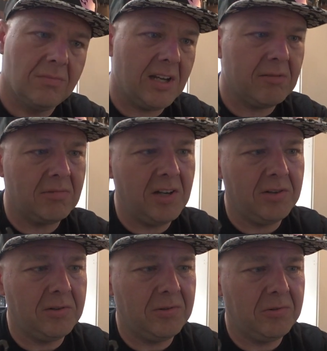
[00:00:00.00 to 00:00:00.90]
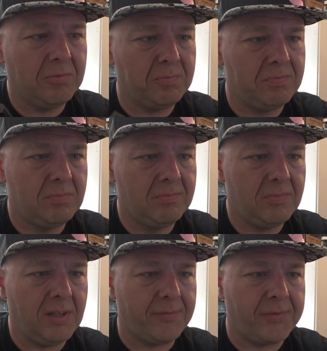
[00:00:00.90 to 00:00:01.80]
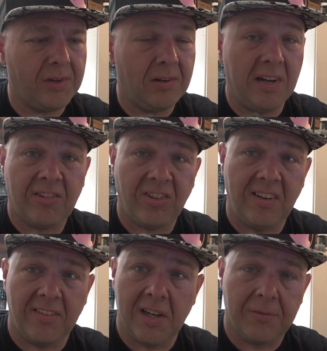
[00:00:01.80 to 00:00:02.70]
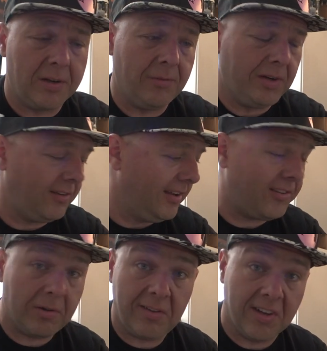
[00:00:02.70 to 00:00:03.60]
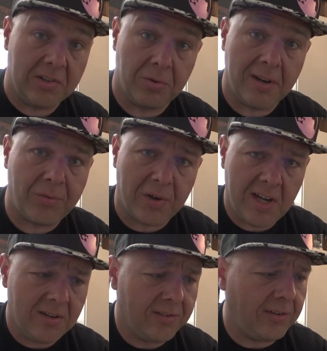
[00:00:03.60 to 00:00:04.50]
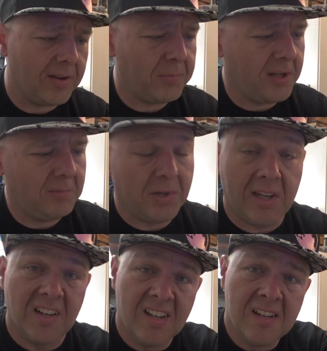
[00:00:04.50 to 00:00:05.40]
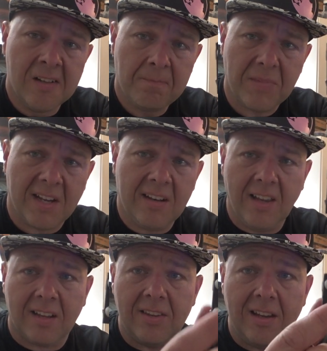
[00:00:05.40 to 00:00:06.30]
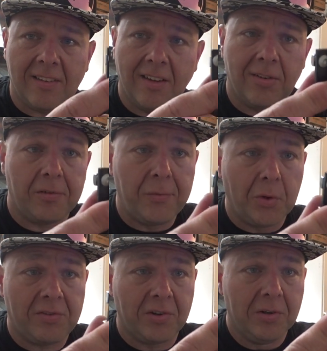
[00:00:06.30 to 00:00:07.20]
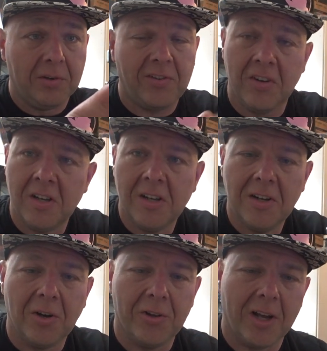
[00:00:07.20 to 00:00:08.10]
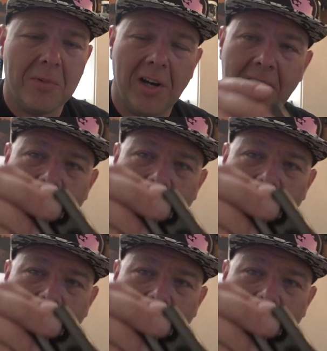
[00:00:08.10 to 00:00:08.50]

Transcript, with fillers: I don't know if they're actually designed for different accessories like transfer handles or something, but I kind of like these because there's four screws holding them on